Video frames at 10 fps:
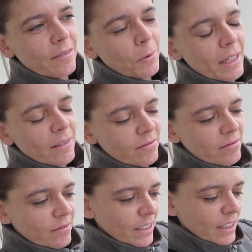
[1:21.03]
Well,
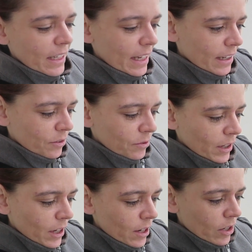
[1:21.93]
it's kind of
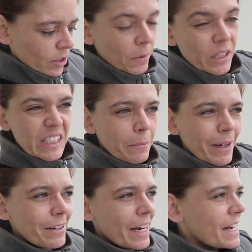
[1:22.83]
sponsored
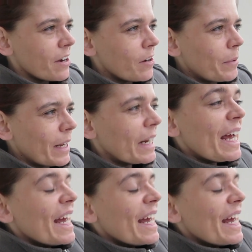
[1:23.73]
by radio, but